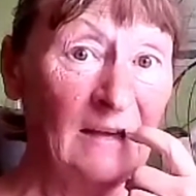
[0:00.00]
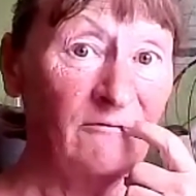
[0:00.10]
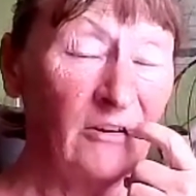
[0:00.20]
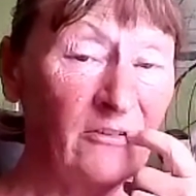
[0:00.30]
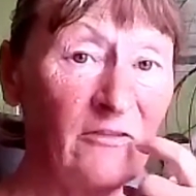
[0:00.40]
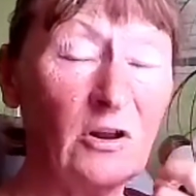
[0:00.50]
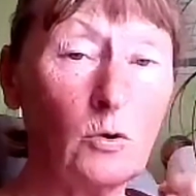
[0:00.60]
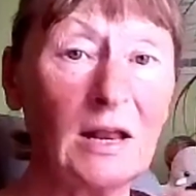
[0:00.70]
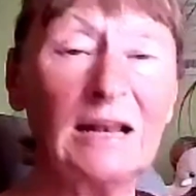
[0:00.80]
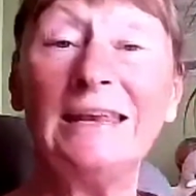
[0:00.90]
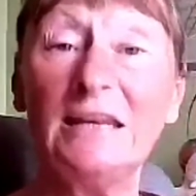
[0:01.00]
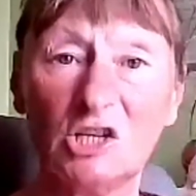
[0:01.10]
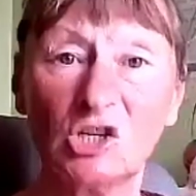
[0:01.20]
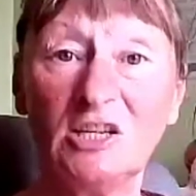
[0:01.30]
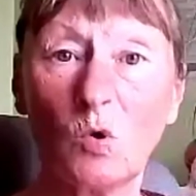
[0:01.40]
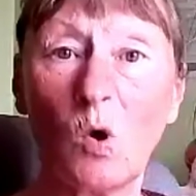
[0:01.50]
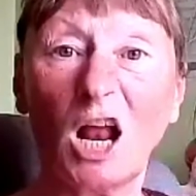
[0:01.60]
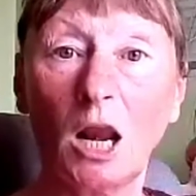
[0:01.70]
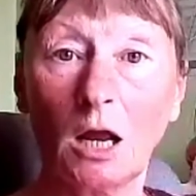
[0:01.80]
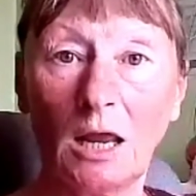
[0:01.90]
Very, very quickly. Initially, it's quite
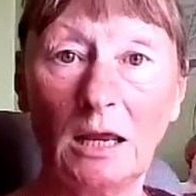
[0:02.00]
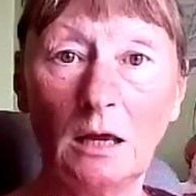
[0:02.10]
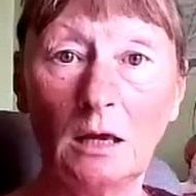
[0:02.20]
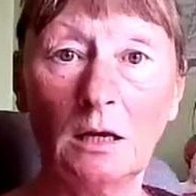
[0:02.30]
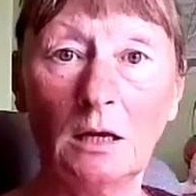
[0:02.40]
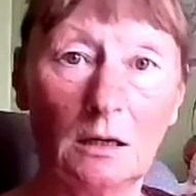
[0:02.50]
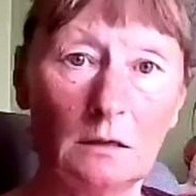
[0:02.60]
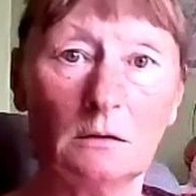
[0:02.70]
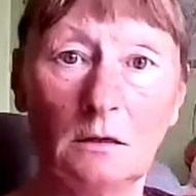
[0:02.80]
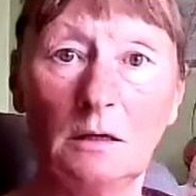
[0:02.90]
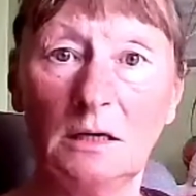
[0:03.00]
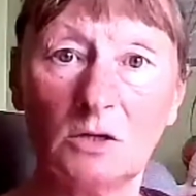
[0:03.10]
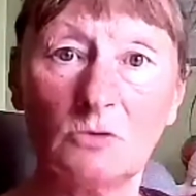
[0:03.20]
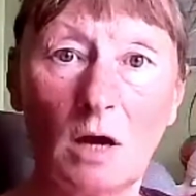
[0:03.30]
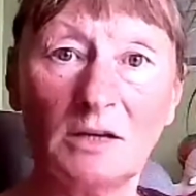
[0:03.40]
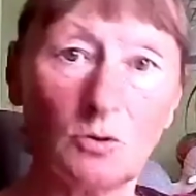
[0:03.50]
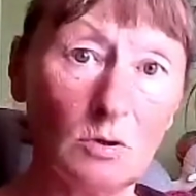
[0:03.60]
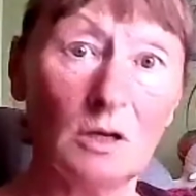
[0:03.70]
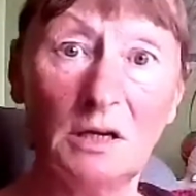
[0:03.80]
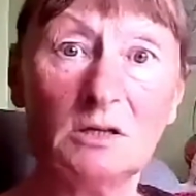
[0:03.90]
clunky, like learning to write or
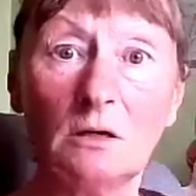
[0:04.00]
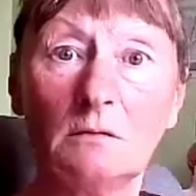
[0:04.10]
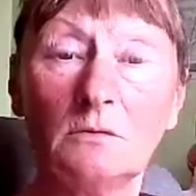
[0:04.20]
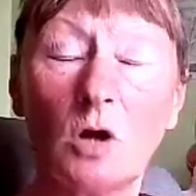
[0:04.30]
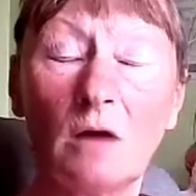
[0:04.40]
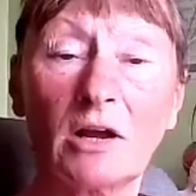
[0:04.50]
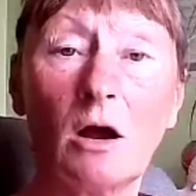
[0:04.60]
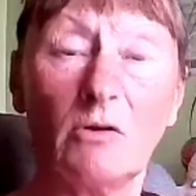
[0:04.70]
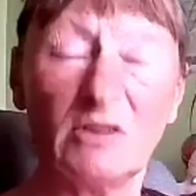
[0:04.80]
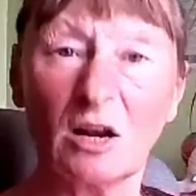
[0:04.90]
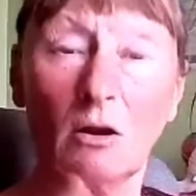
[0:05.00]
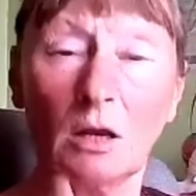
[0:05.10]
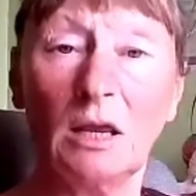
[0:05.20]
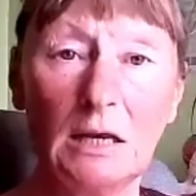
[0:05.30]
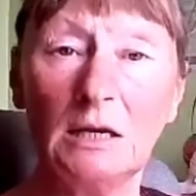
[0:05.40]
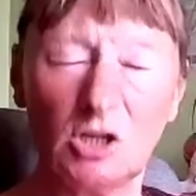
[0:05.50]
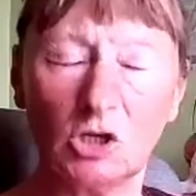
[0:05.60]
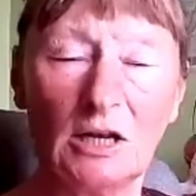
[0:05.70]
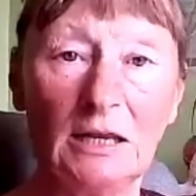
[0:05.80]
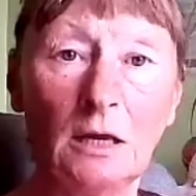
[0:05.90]
learning to drive a car. It's clunky
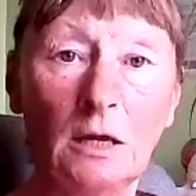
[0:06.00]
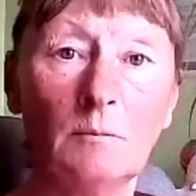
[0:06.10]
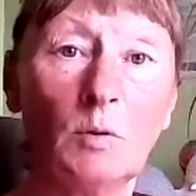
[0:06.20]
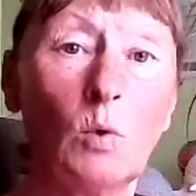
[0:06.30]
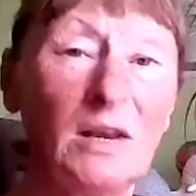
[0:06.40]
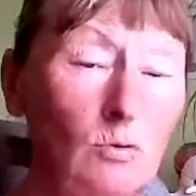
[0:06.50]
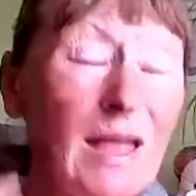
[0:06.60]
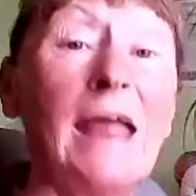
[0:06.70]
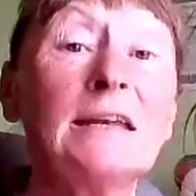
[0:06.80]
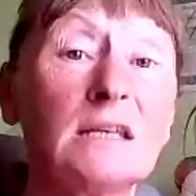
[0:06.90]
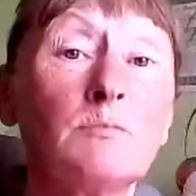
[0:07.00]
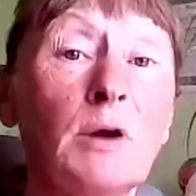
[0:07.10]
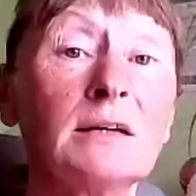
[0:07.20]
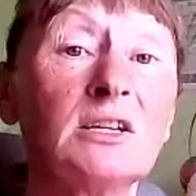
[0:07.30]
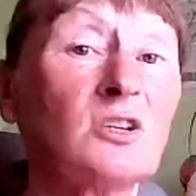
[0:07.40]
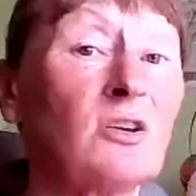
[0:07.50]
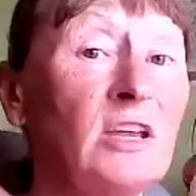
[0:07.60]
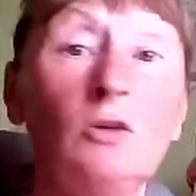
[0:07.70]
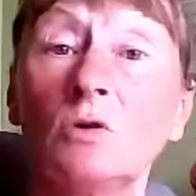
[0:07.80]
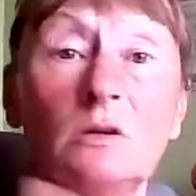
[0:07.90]
initially, but when you get into the practice of
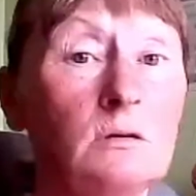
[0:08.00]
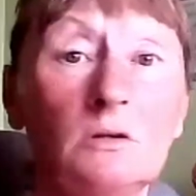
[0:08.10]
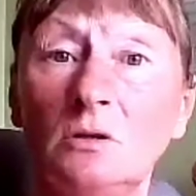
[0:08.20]
it, you can